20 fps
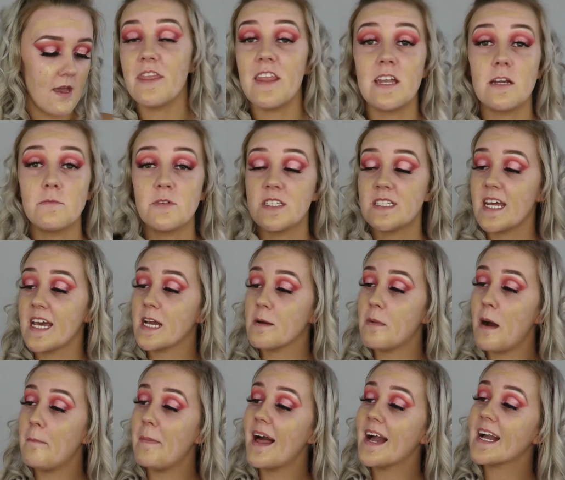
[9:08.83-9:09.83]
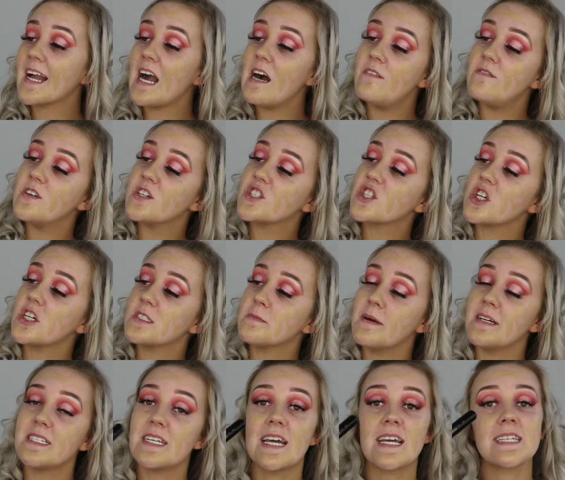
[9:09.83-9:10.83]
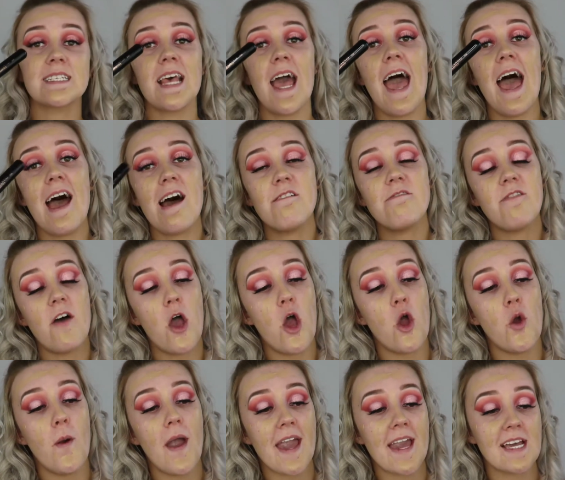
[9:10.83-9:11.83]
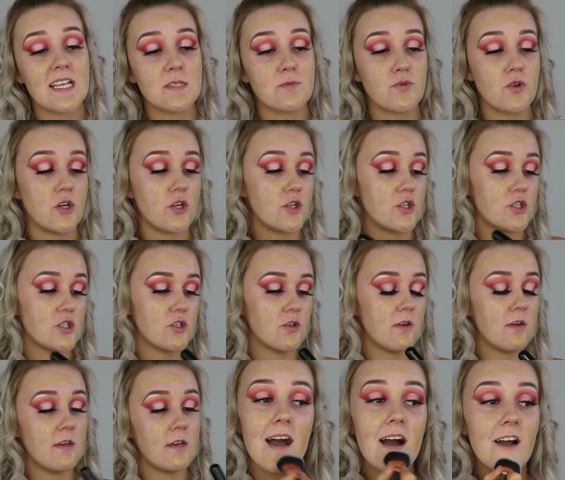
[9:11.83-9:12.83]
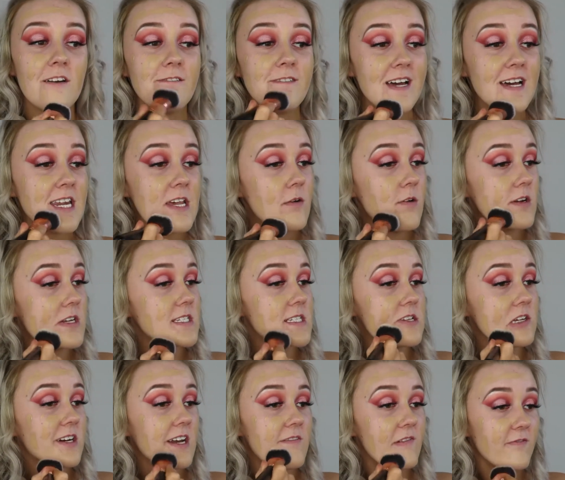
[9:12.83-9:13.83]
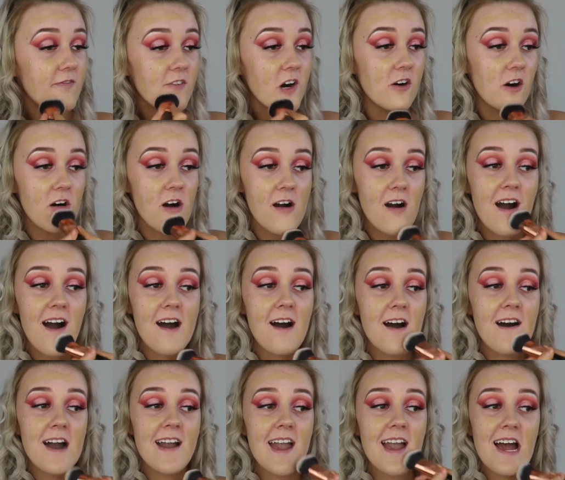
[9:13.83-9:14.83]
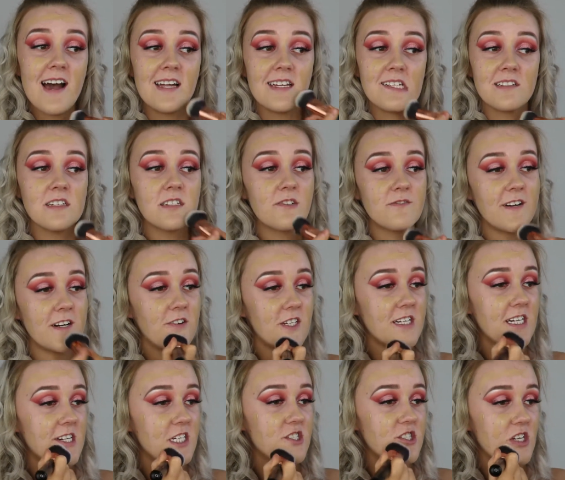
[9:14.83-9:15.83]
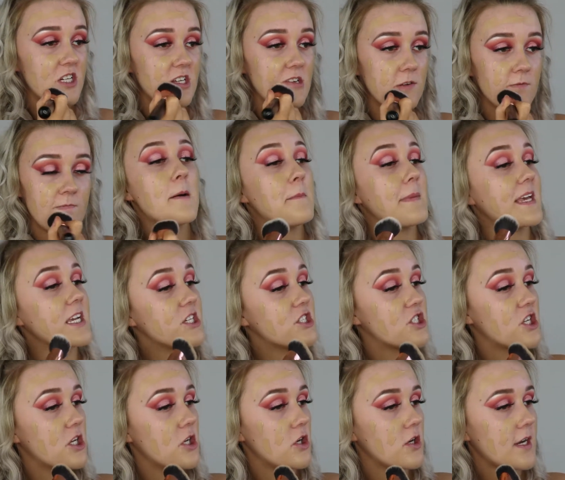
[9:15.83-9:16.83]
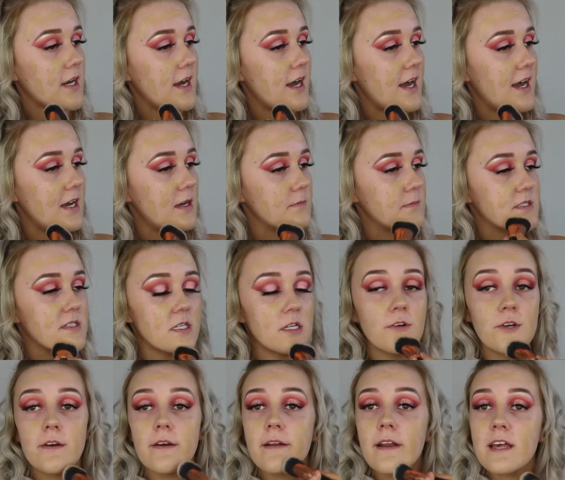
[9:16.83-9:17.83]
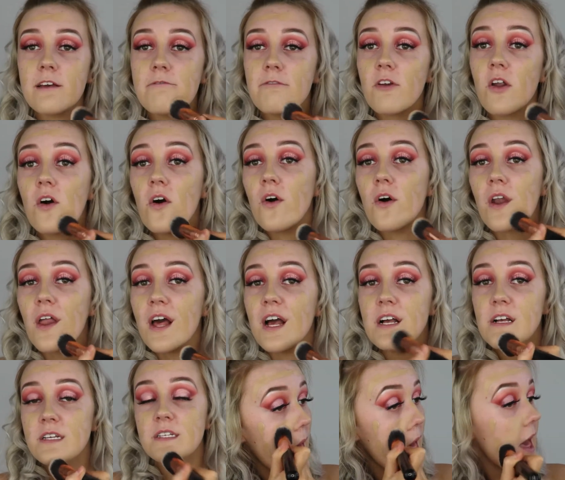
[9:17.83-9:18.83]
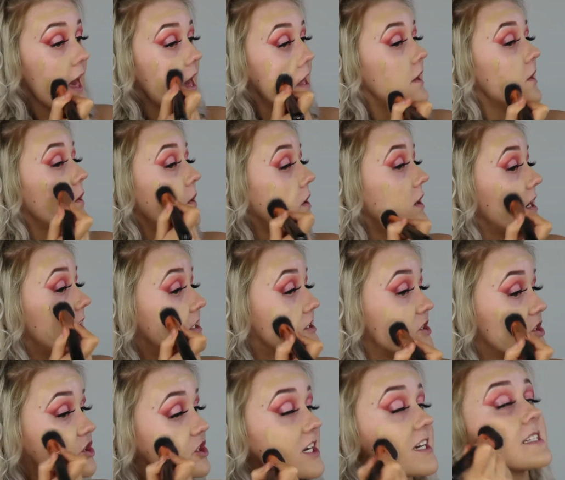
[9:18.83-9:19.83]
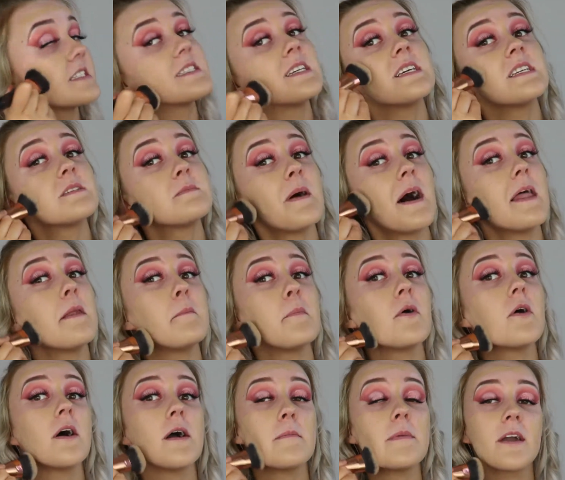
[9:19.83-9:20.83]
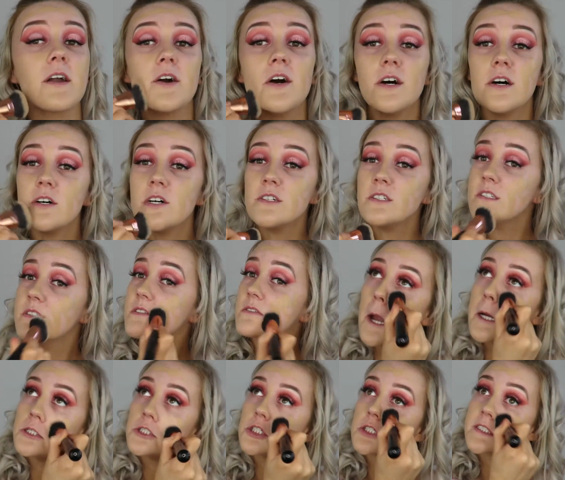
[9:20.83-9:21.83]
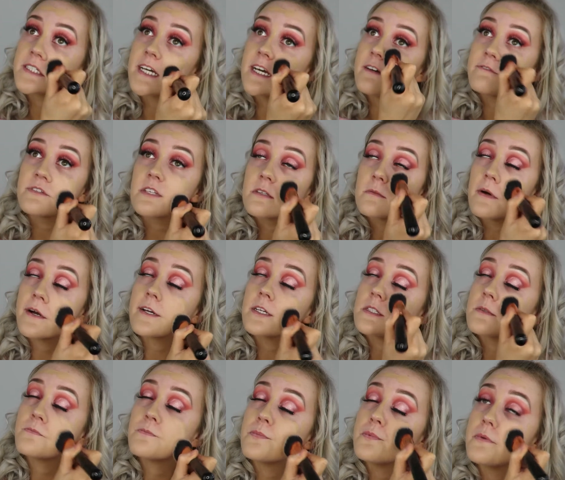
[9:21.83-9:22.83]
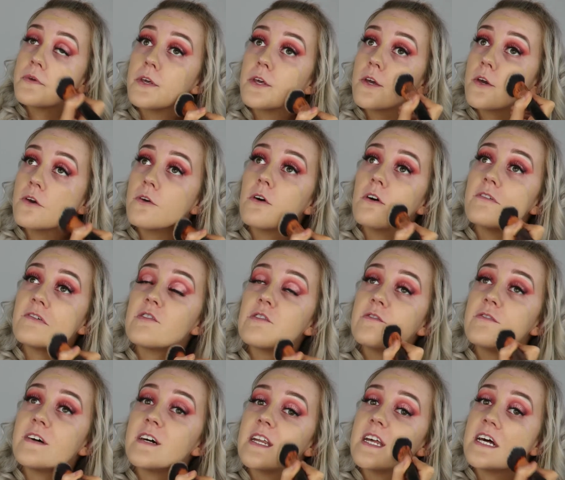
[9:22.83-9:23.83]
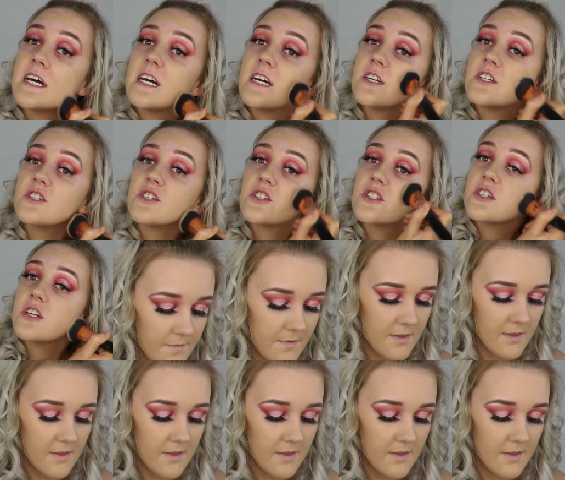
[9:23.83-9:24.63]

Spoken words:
Then I'm just taking my Blank Canvas Cosmetics F08 brush. Now if anyone is looking for a high-end foundation that makes you look absolutely flawless, then I suggest this bad boy because it just gives the most beautiful finish.